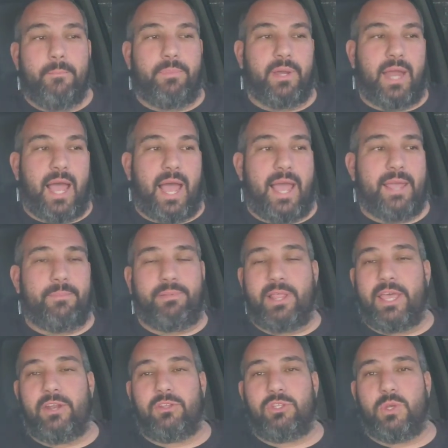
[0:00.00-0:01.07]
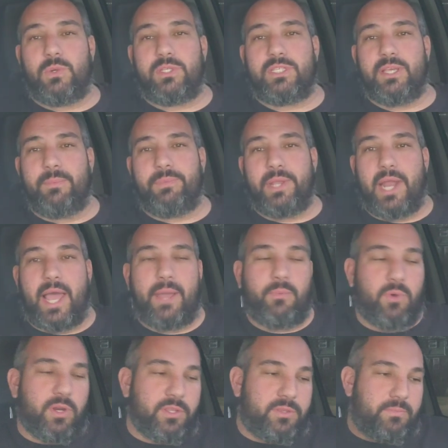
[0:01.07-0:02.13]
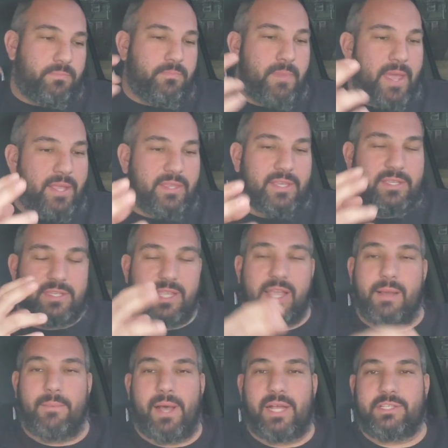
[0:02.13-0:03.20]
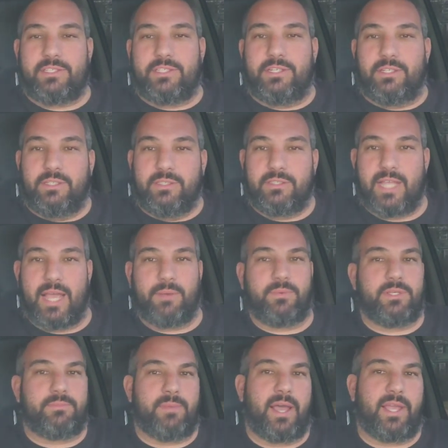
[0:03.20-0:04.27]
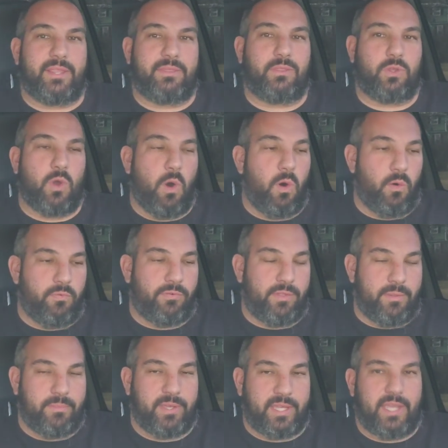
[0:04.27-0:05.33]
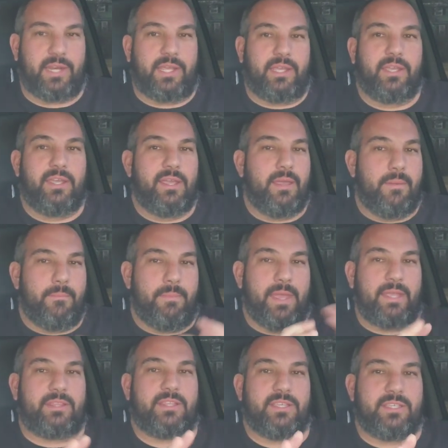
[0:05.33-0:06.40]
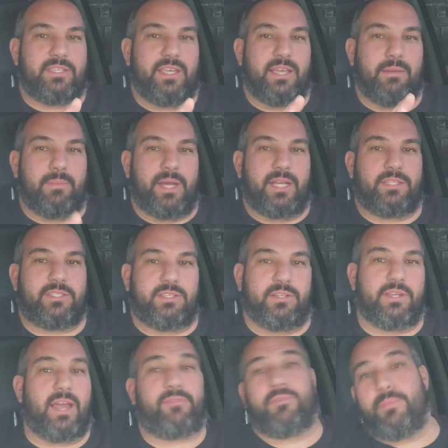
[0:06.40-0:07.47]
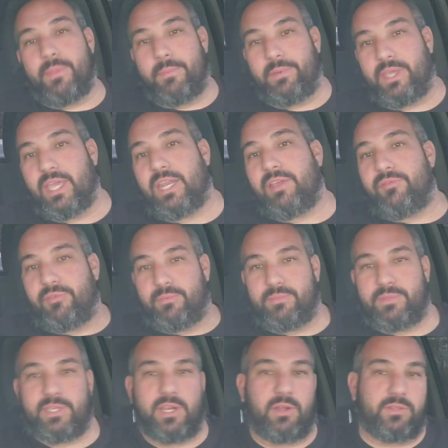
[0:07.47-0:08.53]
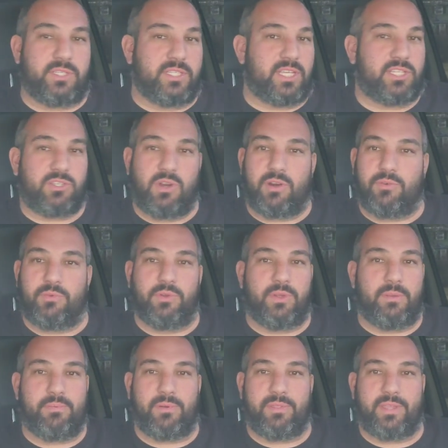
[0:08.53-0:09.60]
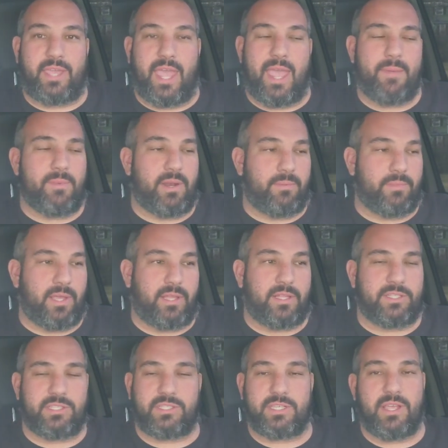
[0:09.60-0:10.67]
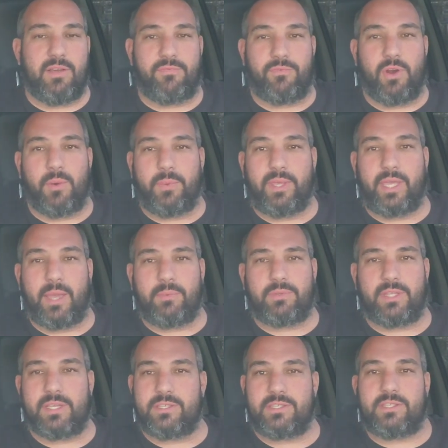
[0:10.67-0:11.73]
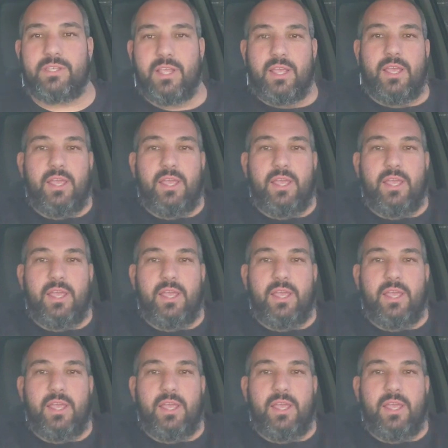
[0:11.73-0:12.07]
But I am planning on doing something. I want to make this thing a monster. That was my goal from the beginning. Make this thing a monster. Not from the beginning, from, you know, since I started really putting the cam in, I'm like, let's see how far we can get with this.